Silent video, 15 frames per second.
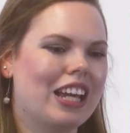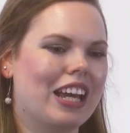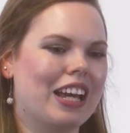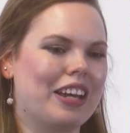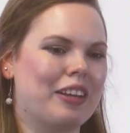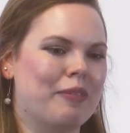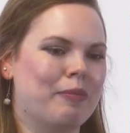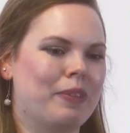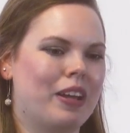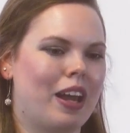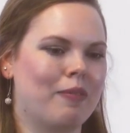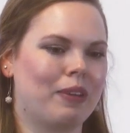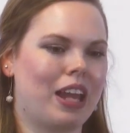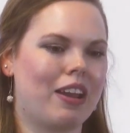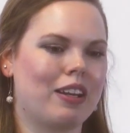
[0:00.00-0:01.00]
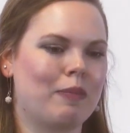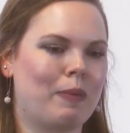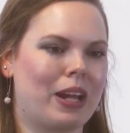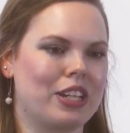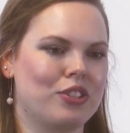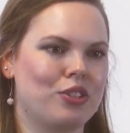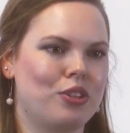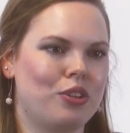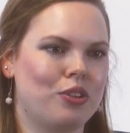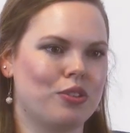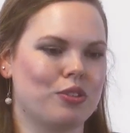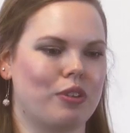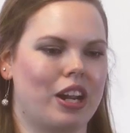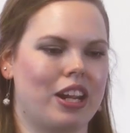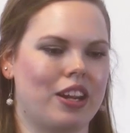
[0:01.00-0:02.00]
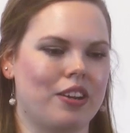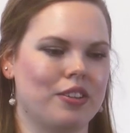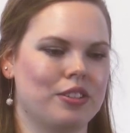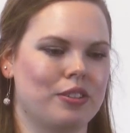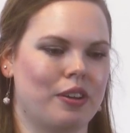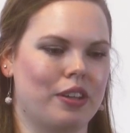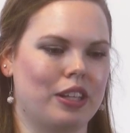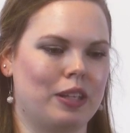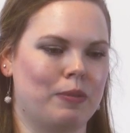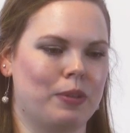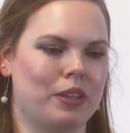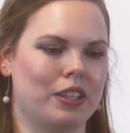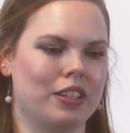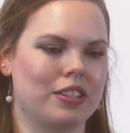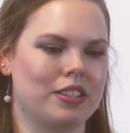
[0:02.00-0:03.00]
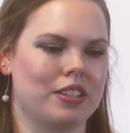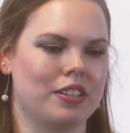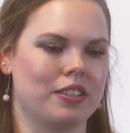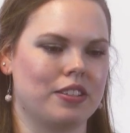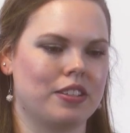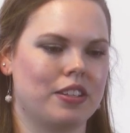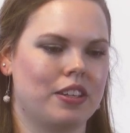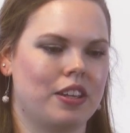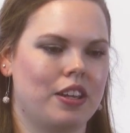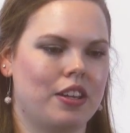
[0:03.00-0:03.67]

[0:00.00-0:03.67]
Um, I'm counting by twos right here, so I'll label this as